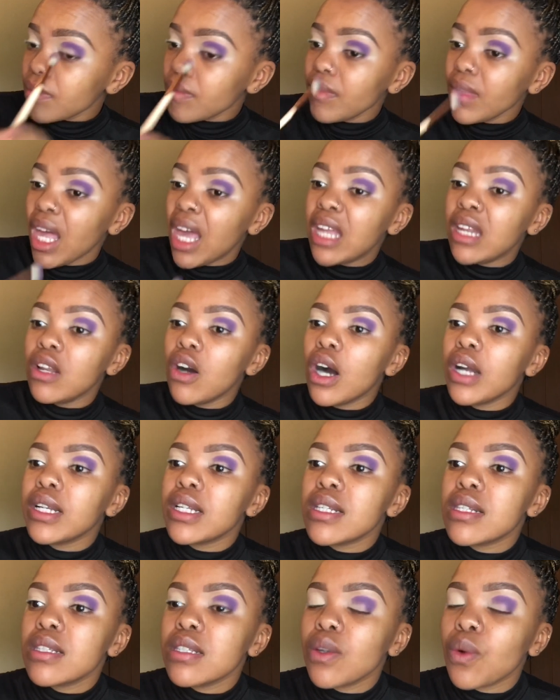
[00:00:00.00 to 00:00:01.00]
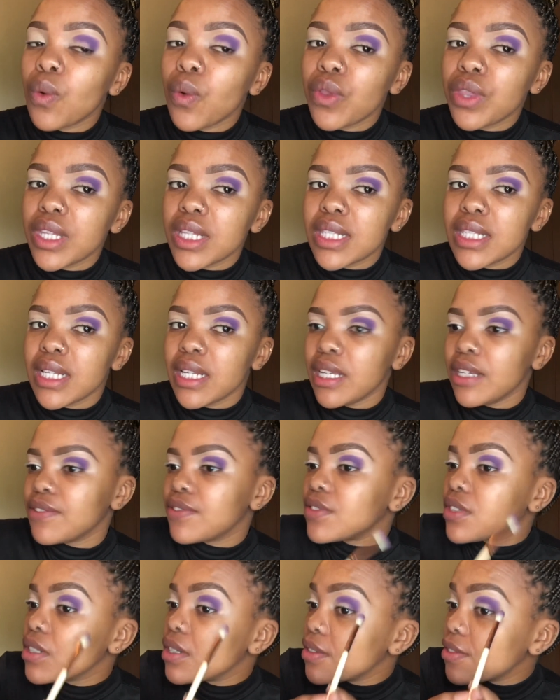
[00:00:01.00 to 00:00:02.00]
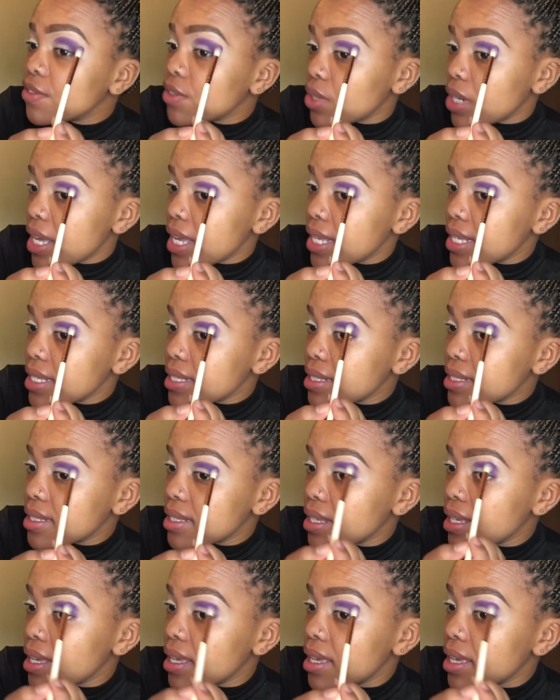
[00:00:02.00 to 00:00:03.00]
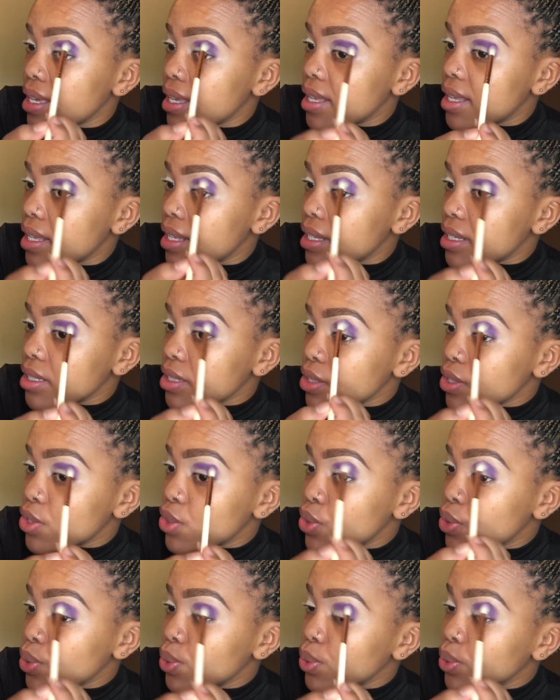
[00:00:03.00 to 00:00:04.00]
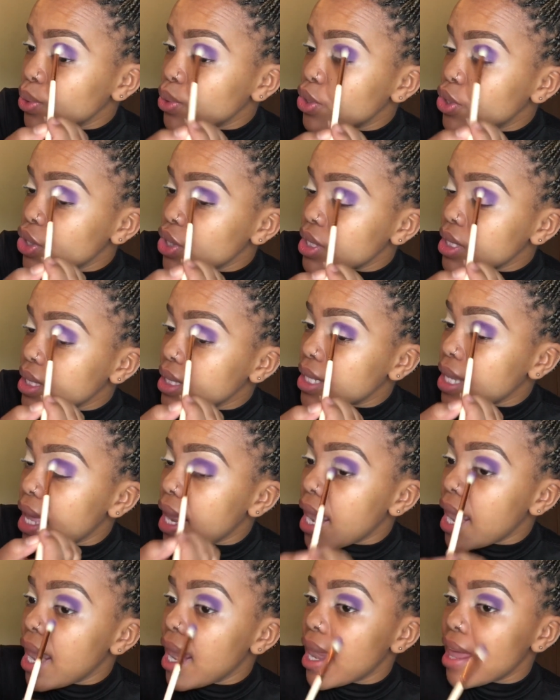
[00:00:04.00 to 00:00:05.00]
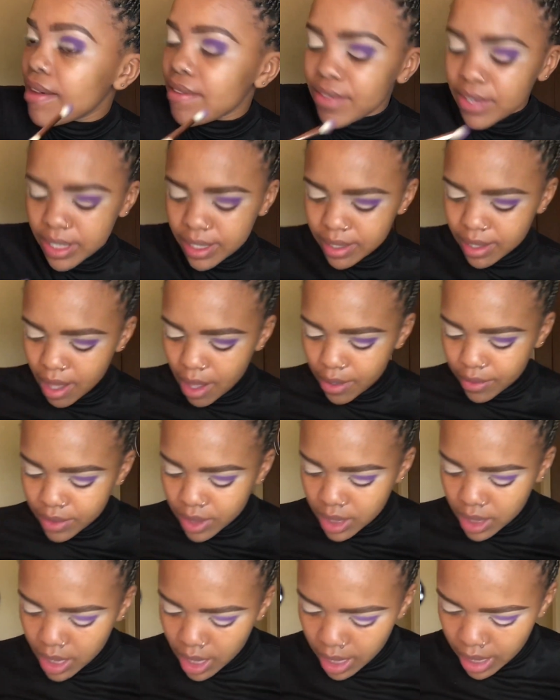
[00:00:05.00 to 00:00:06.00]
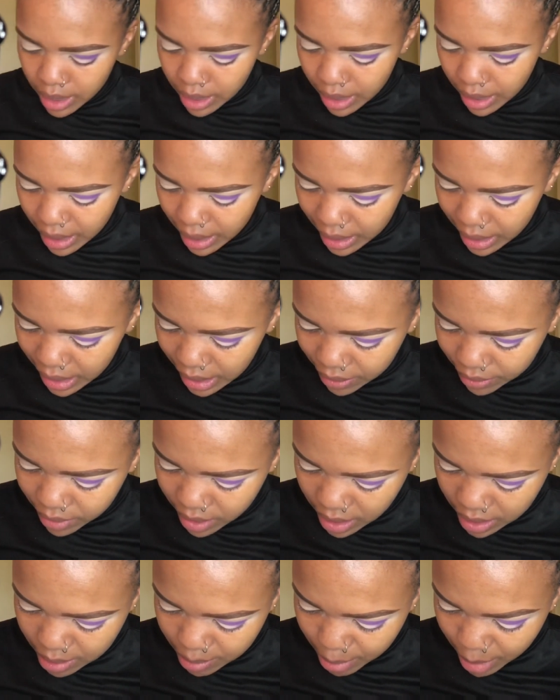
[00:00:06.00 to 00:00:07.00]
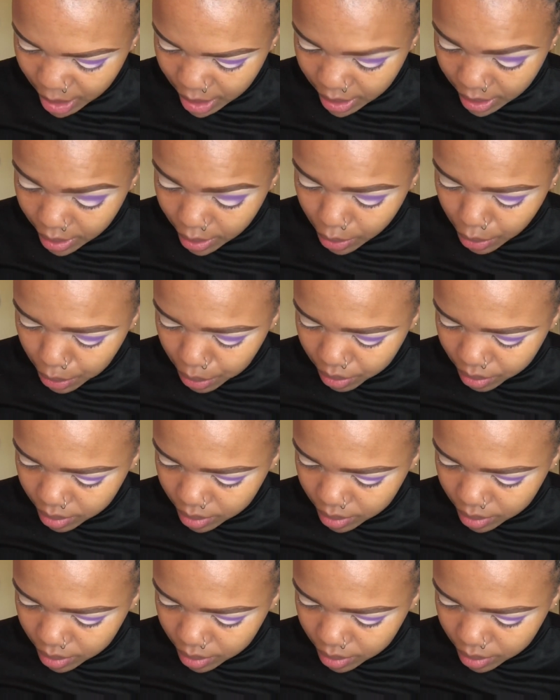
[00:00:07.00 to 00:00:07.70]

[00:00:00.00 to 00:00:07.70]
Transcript: And honestly, all that's left for us is to just love ourselves and leave these men alone.